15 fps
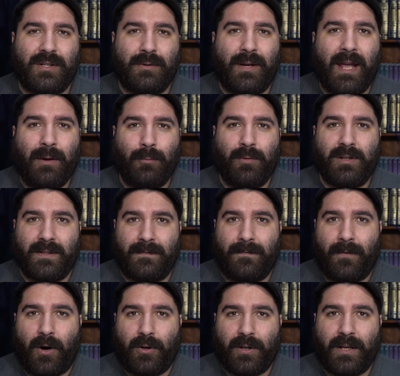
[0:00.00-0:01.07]
You can't really
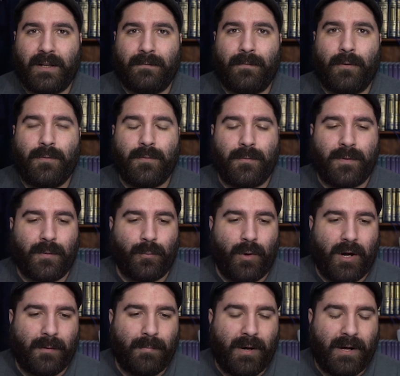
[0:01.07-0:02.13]
fall any further than
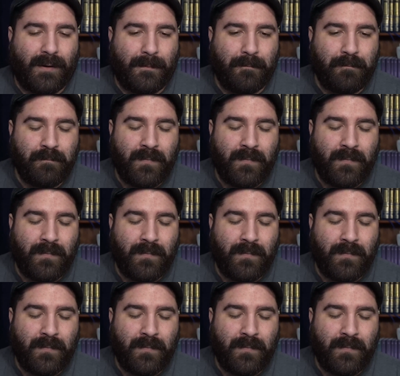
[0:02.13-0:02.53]
rock bottom.